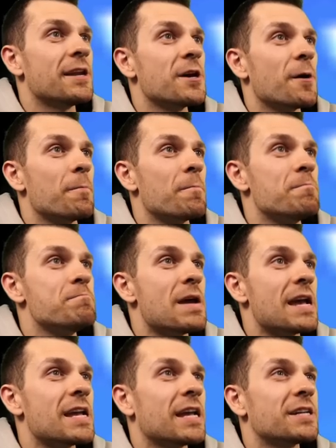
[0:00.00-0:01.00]
up
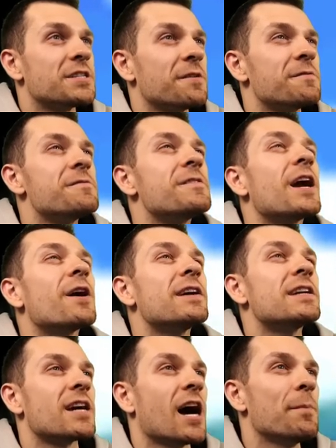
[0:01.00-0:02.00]
making it to the very
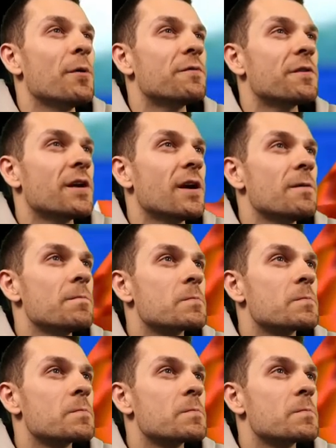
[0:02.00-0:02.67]
top over there.